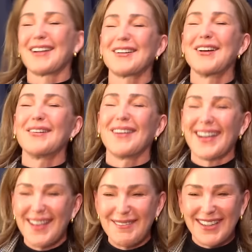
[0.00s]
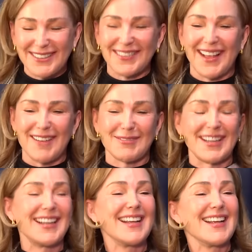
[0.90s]
don't know why that makes me laugh, but
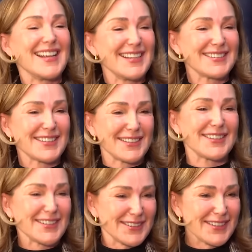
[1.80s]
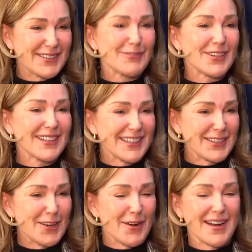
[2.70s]
he's it, it, it really
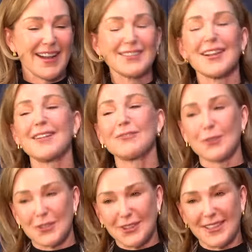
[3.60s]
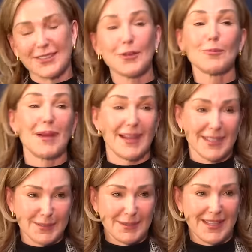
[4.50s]
you know, and I unfortunately told my
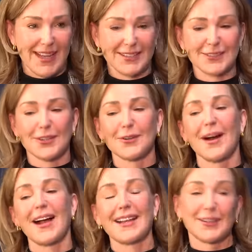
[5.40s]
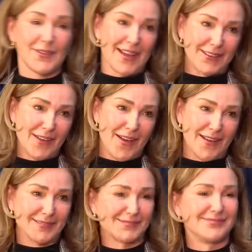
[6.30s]
husband that, so I hear that a
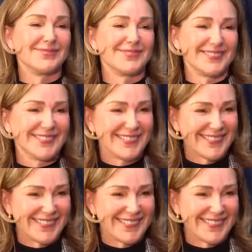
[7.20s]
lot. Mm-hmm.